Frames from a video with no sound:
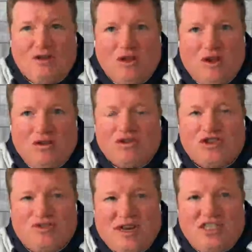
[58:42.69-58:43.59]
long
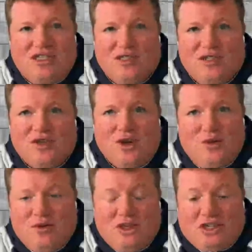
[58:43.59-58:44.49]
stretches
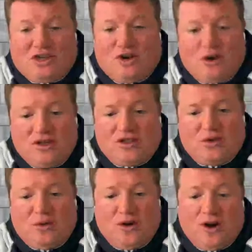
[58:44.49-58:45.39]
where they just couldn't
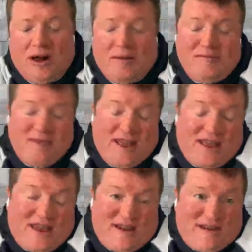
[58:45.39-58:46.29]
score, and
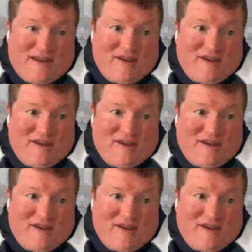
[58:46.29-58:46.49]
then